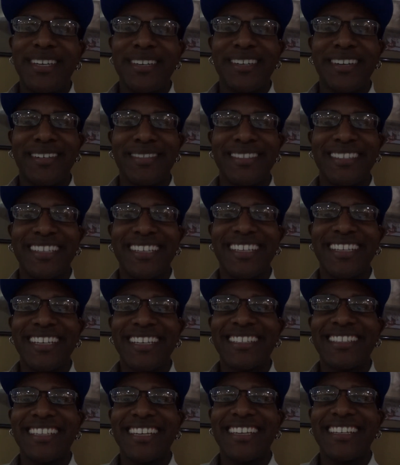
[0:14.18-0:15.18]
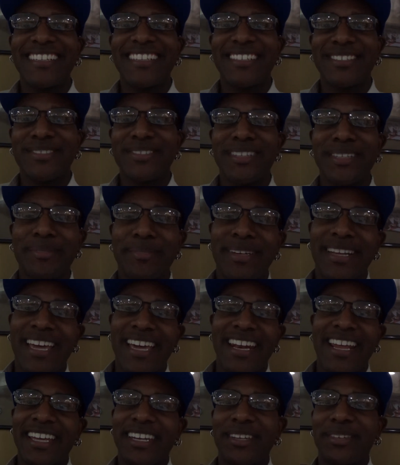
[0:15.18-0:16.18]
I was like, yes, I do sleep in a
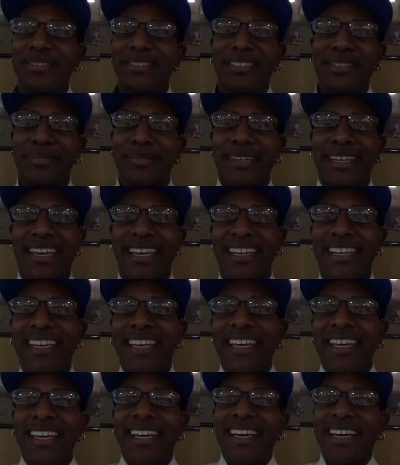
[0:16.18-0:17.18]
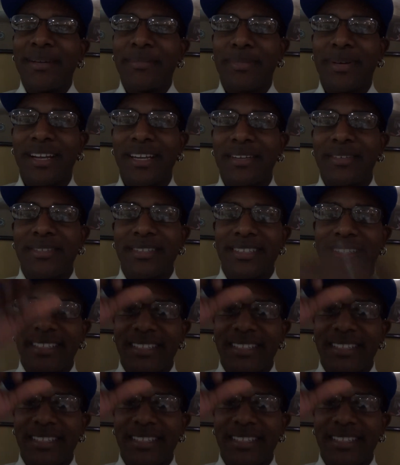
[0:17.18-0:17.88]
hat. I don't sleep in a hat. But I usually